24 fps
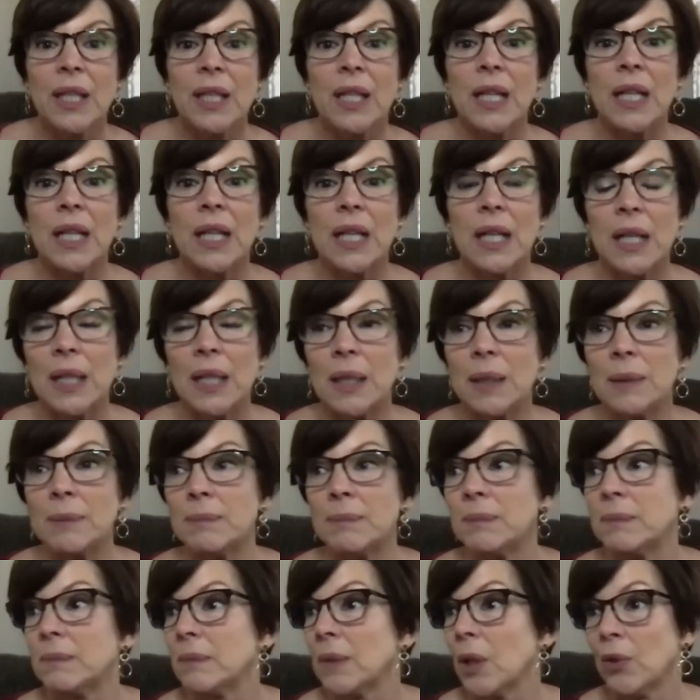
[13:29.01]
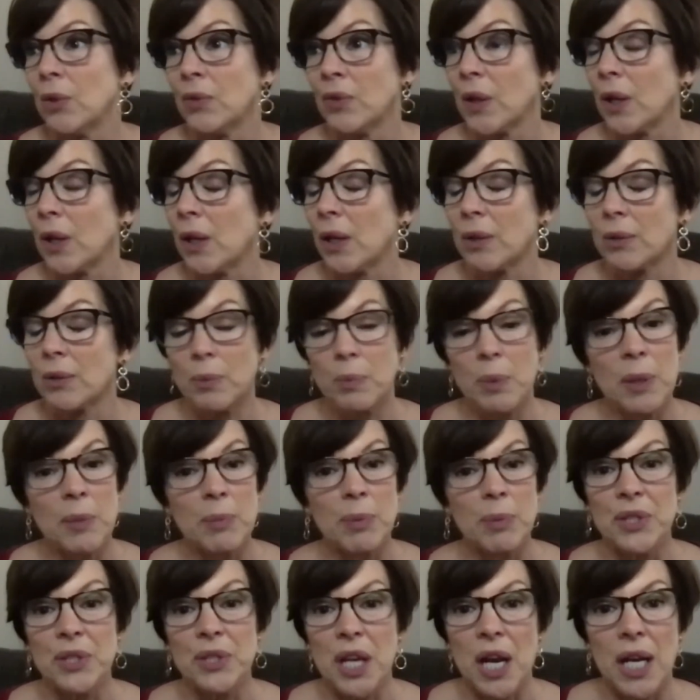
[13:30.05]
Over 100
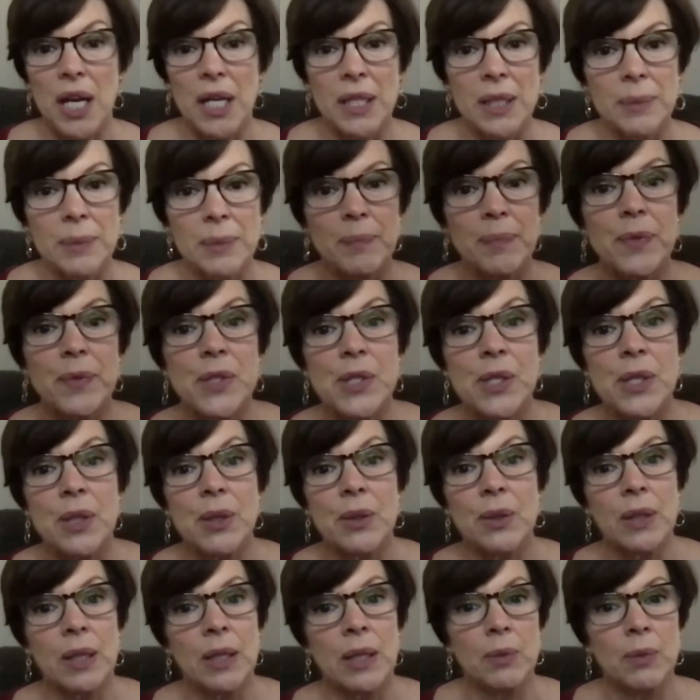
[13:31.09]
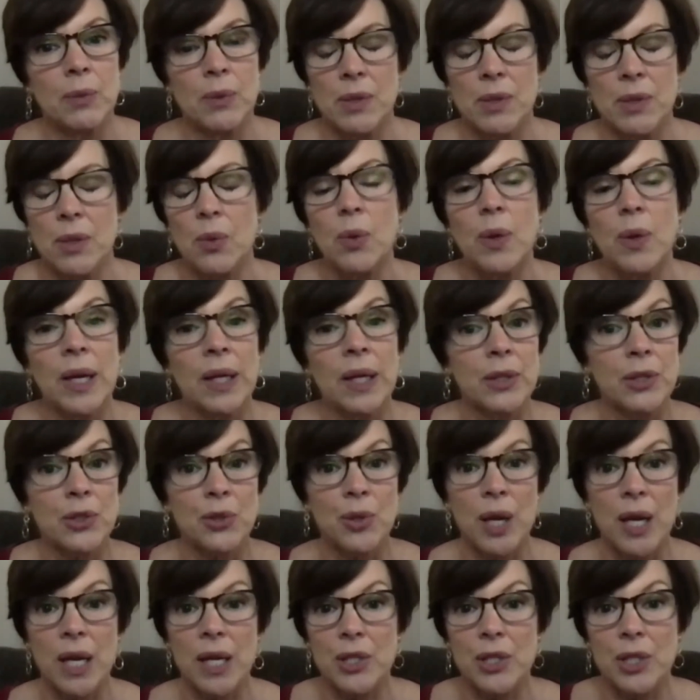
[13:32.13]
people died. So it was quite a
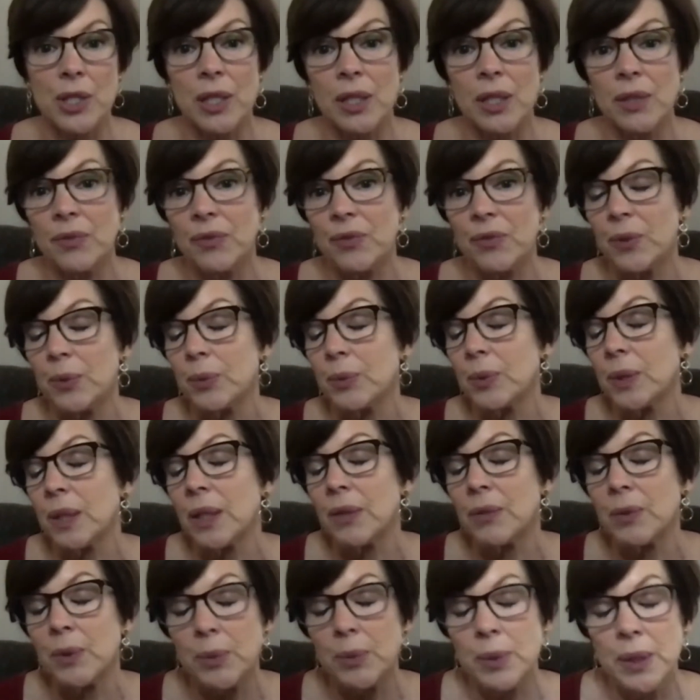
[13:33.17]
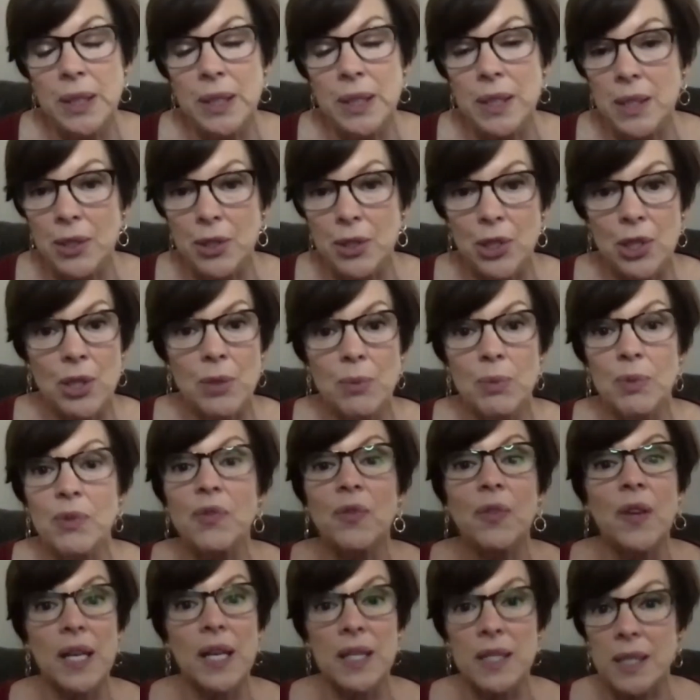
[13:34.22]
tragedy. And for whatever reason, she was
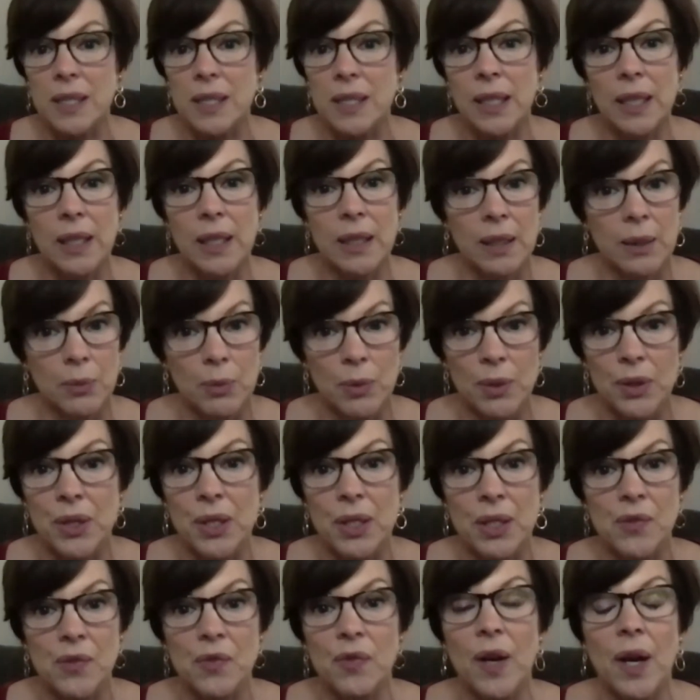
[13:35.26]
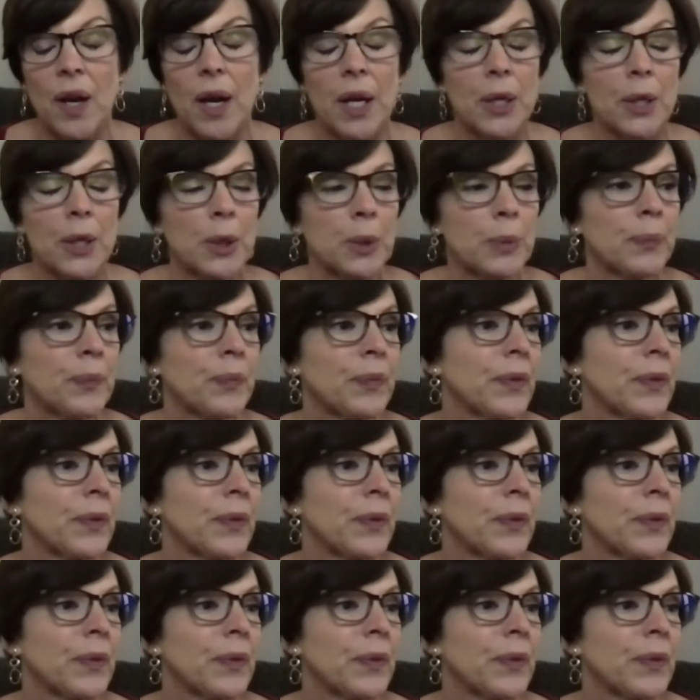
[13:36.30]
fascinated with this fire.